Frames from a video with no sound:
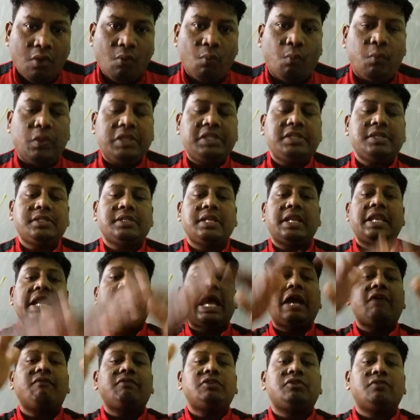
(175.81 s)
which is the
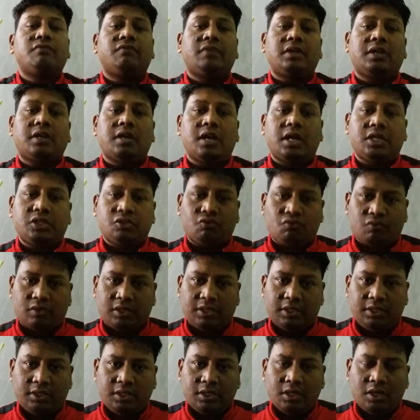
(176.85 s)
language of the
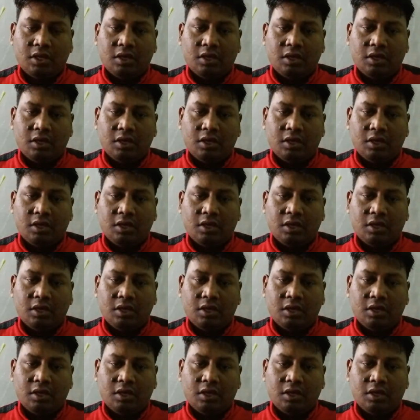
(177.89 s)
country,